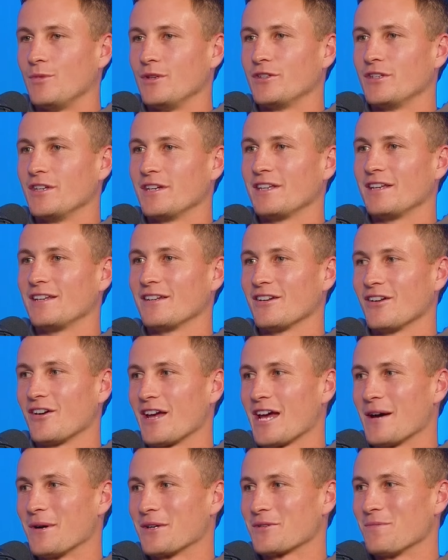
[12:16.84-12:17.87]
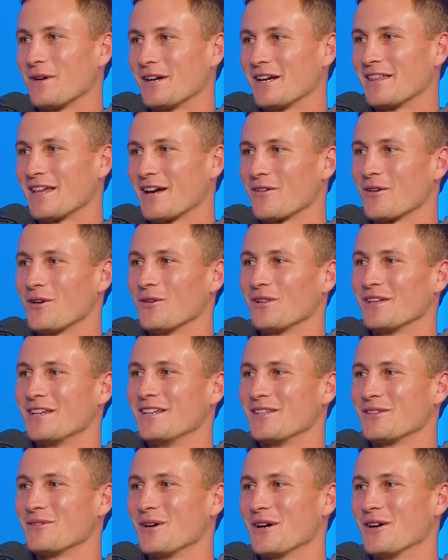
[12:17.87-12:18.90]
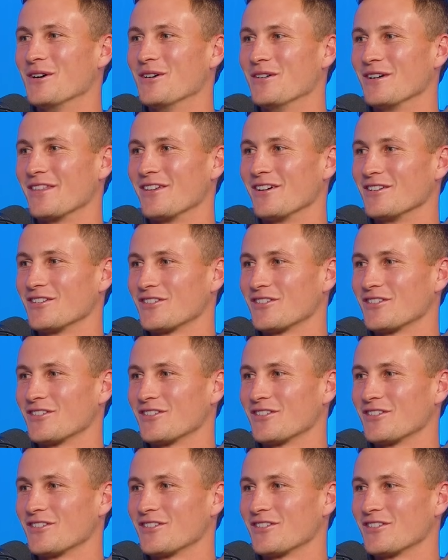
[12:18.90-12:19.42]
be sickening to know how much money they roll in as well with those